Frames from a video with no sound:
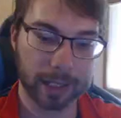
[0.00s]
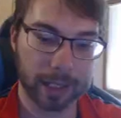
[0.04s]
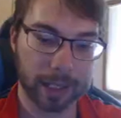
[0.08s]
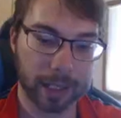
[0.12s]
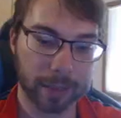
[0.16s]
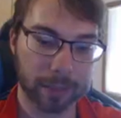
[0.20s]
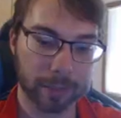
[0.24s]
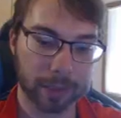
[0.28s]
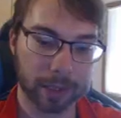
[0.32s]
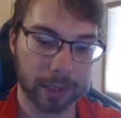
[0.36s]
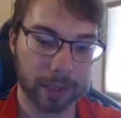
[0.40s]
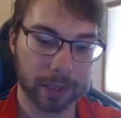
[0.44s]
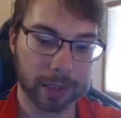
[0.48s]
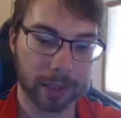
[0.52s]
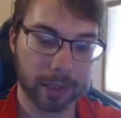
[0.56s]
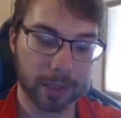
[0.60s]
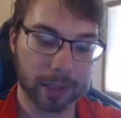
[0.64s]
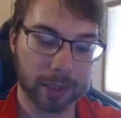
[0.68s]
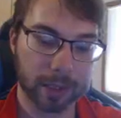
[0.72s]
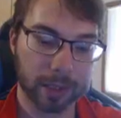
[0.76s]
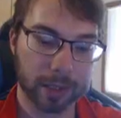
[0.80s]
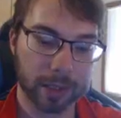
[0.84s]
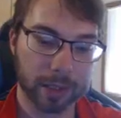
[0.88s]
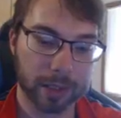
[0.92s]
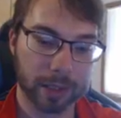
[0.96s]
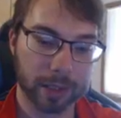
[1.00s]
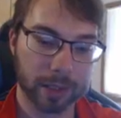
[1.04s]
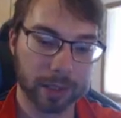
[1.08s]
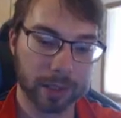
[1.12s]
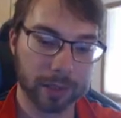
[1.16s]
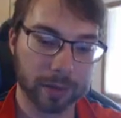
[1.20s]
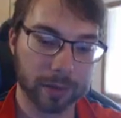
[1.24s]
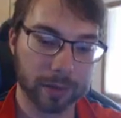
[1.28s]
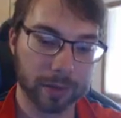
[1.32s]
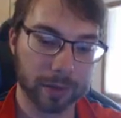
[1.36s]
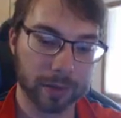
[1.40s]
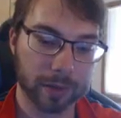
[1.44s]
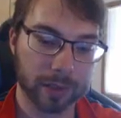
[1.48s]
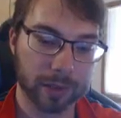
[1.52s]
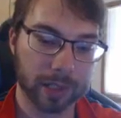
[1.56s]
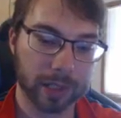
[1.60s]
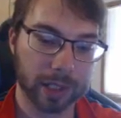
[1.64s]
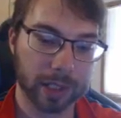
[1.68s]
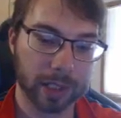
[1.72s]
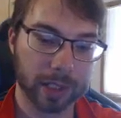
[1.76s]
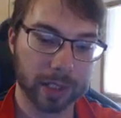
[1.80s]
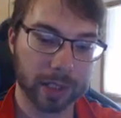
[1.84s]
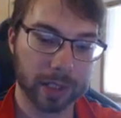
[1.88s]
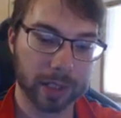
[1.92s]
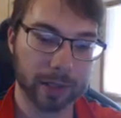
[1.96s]
that happen. So we'll
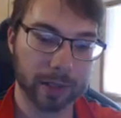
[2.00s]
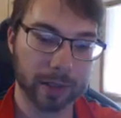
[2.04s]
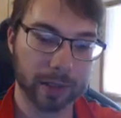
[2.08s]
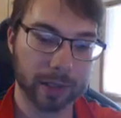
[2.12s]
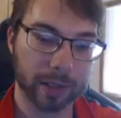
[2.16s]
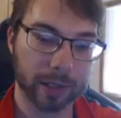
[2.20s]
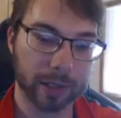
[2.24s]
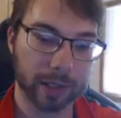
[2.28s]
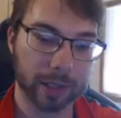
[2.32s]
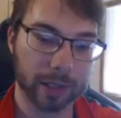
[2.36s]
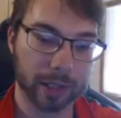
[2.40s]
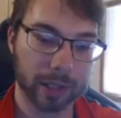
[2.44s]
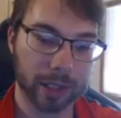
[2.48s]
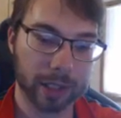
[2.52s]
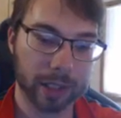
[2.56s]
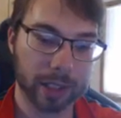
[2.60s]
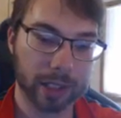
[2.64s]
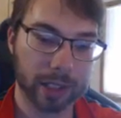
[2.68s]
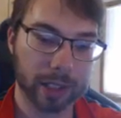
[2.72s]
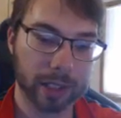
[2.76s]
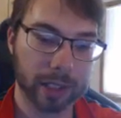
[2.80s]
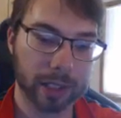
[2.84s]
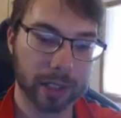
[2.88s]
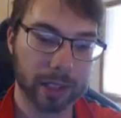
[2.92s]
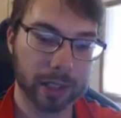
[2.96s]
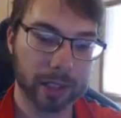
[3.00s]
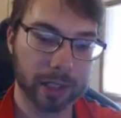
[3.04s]
send a Neos to the thing,